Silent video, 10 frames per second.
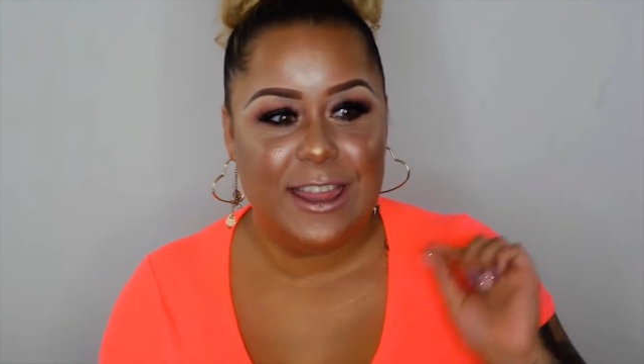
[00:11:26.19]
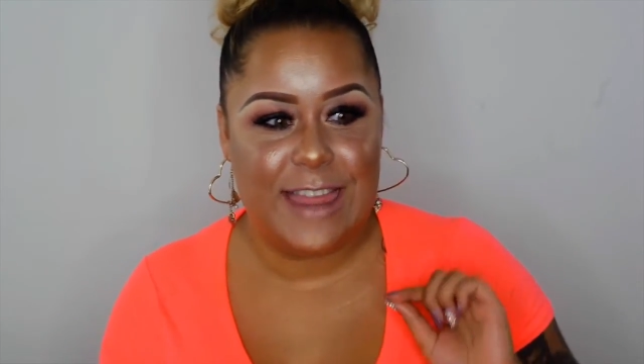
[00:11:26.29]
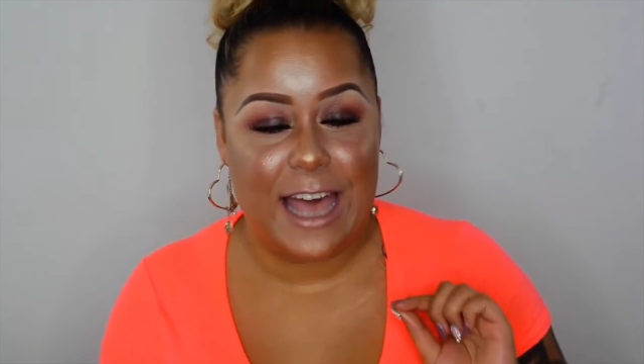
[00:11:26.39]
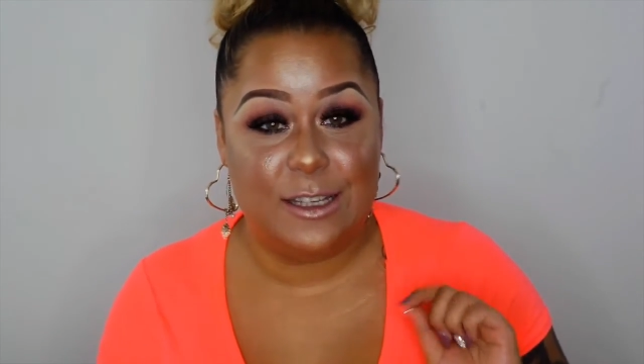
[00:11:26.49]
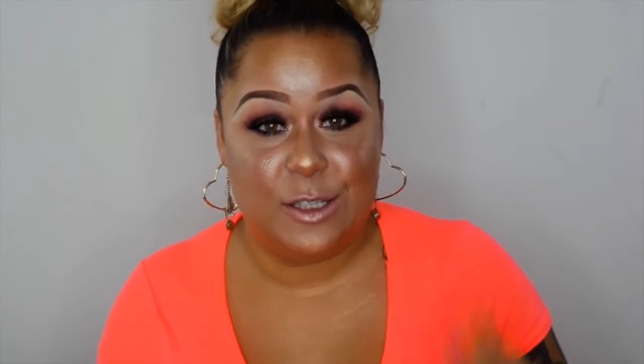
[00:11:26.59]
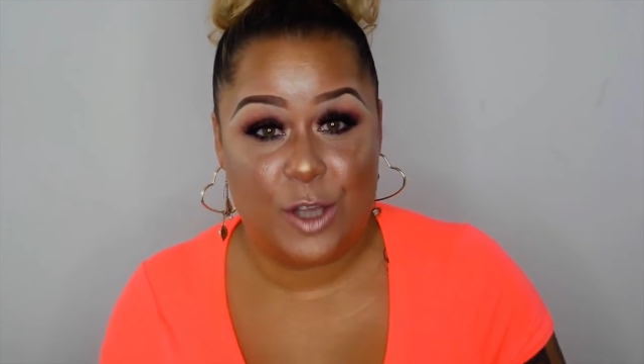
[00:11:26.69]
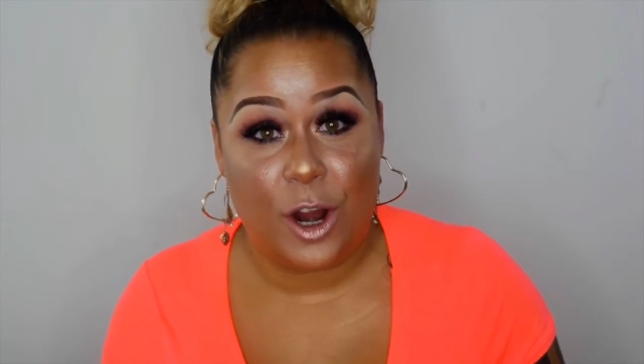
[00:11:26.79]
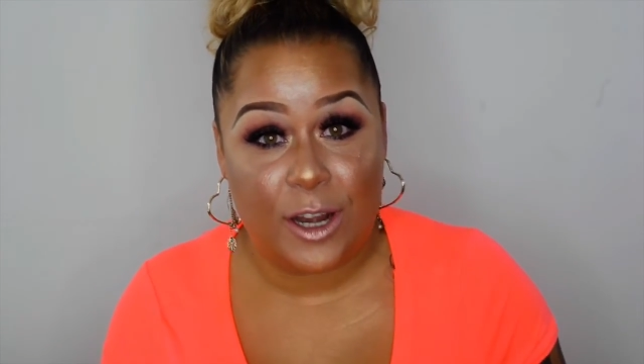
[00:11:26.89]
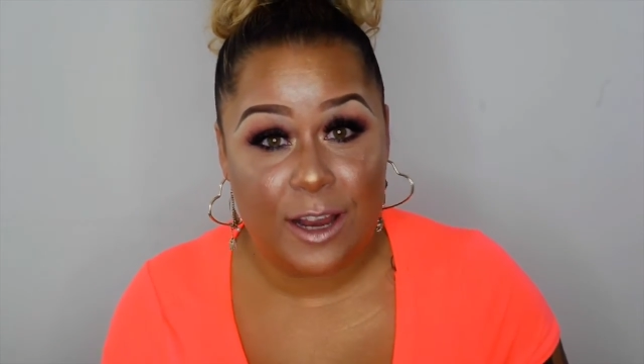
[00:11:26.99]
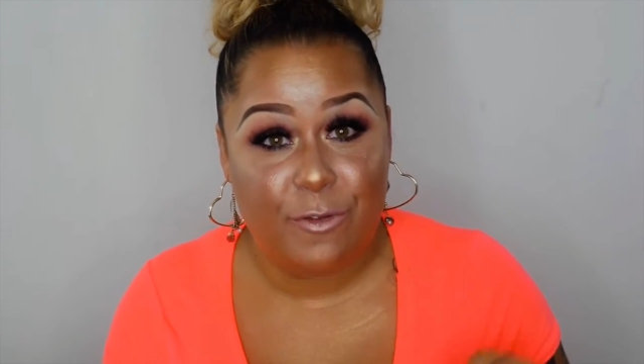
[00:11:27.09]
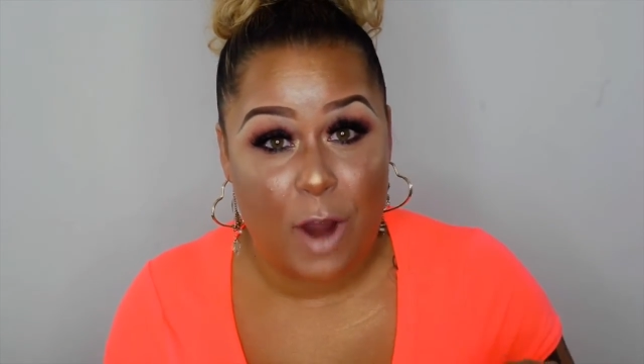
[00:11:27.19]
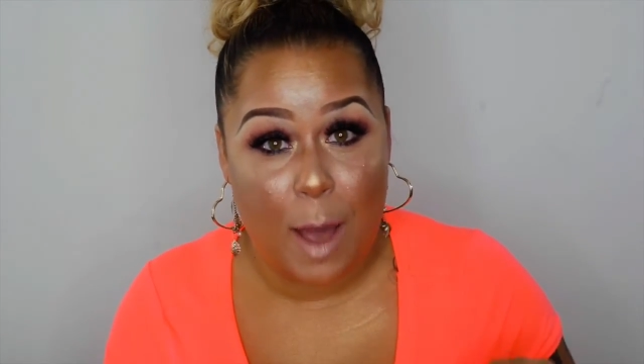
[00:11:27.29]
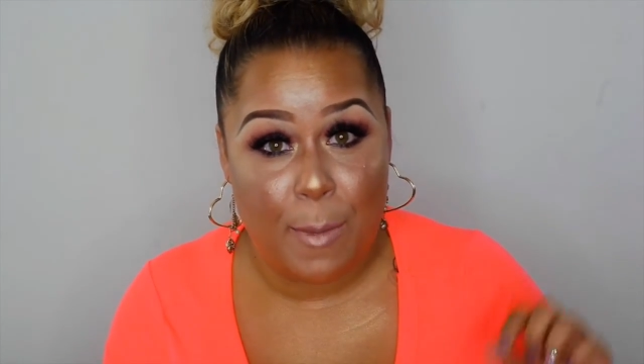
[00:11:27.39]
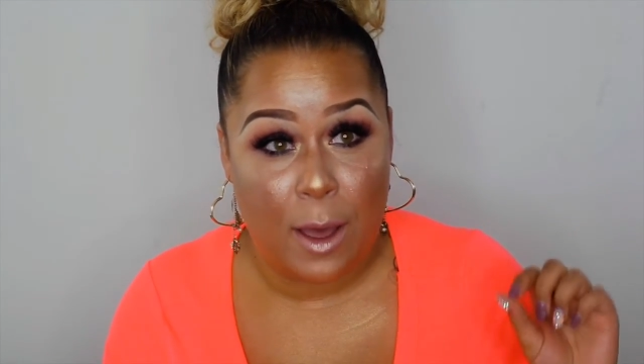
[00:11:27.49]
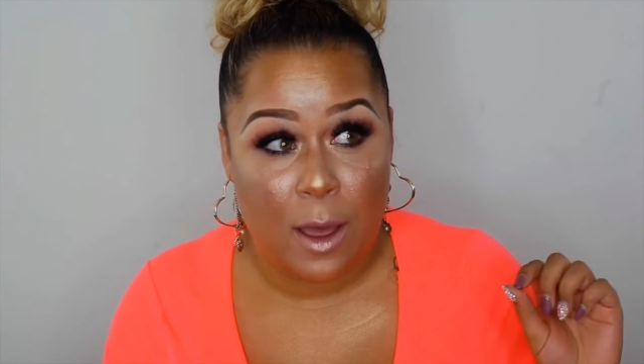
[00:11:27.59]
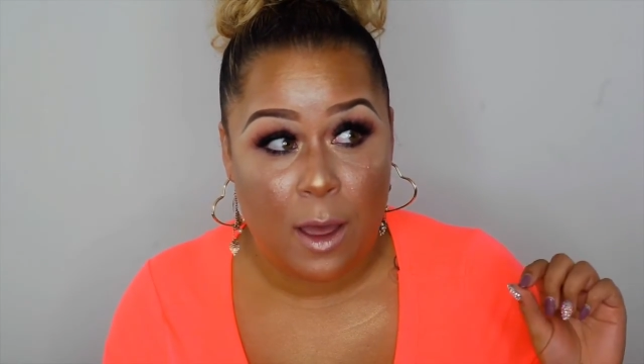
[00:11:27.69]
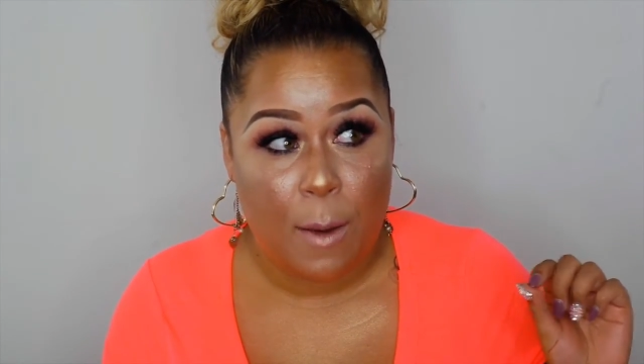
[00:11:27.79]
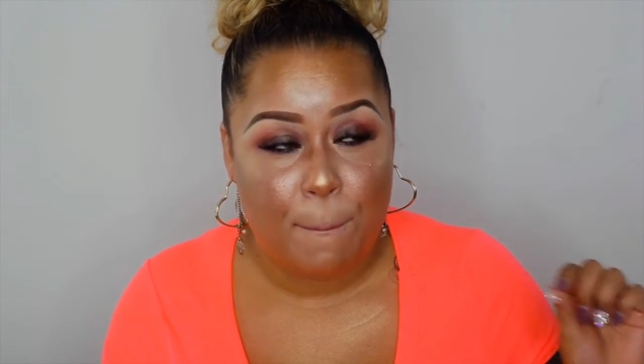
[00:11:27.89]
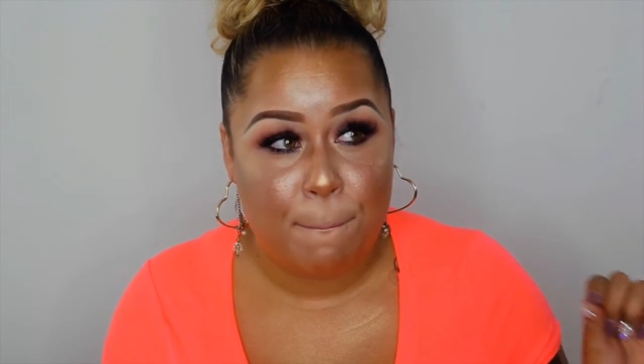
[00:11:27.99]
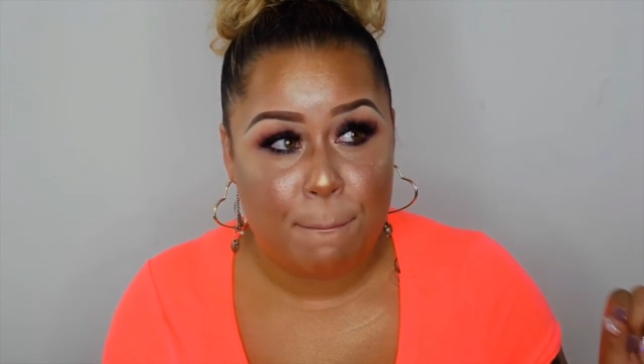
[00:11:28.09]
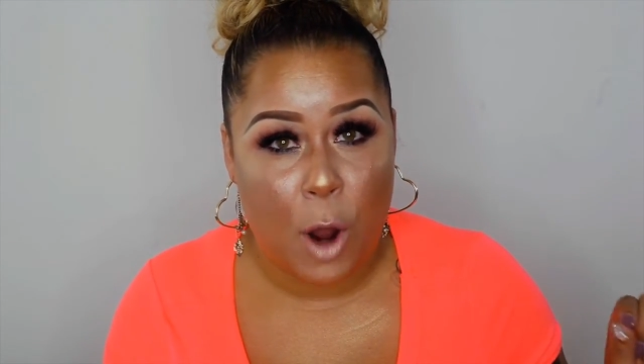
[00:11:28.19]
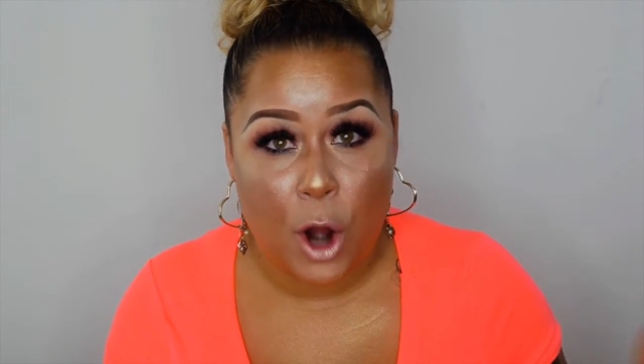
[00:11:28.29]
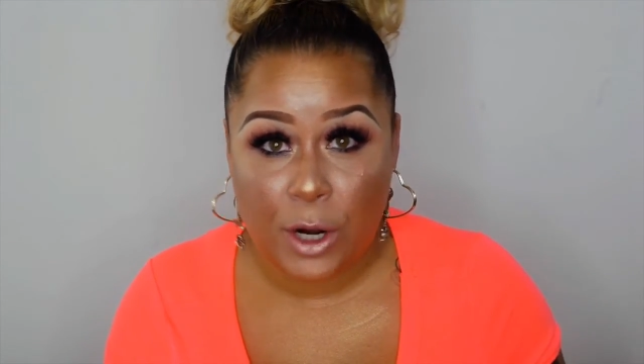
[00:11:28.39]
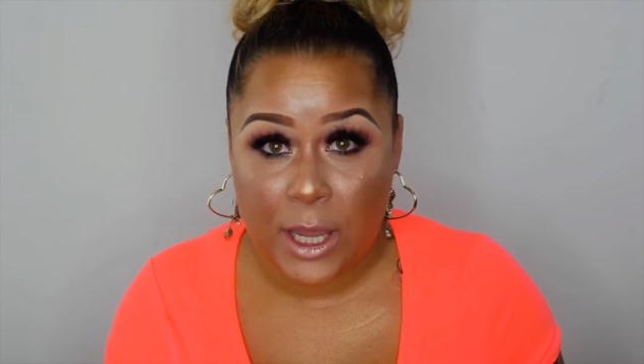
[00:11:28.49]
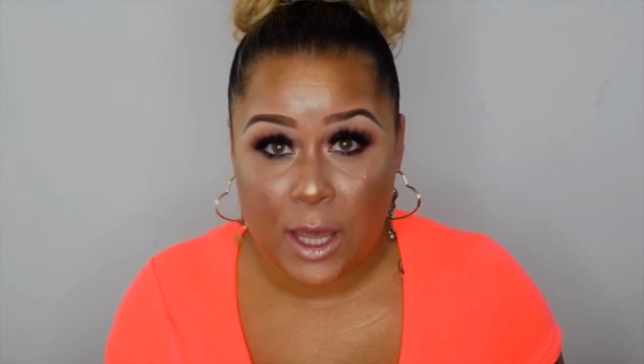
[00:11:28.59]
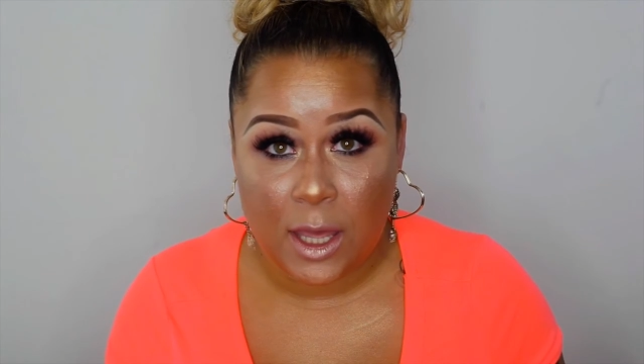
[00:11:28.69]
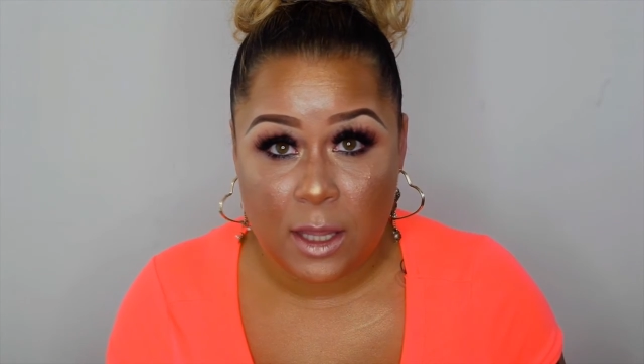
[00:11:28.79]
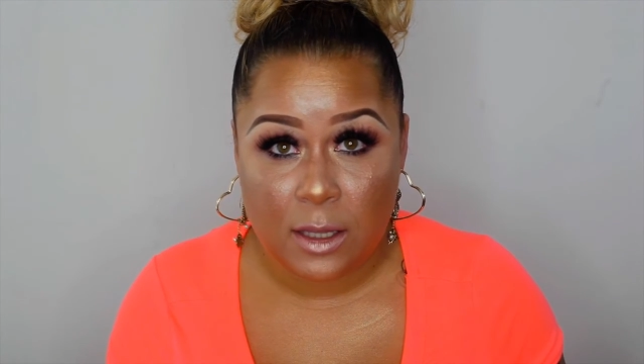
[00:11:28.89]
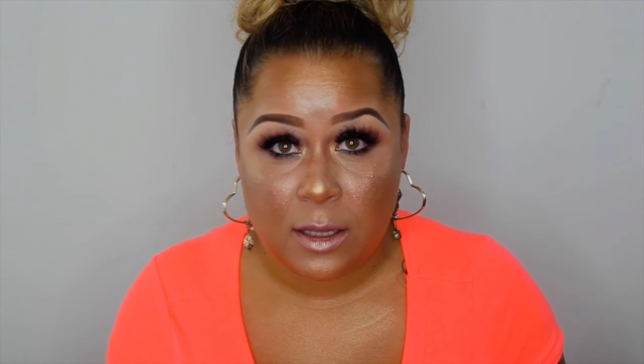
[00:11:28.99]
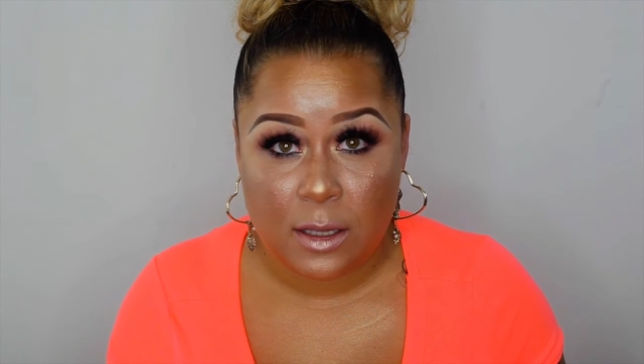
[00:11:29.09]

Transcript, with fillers: that started from Mariya.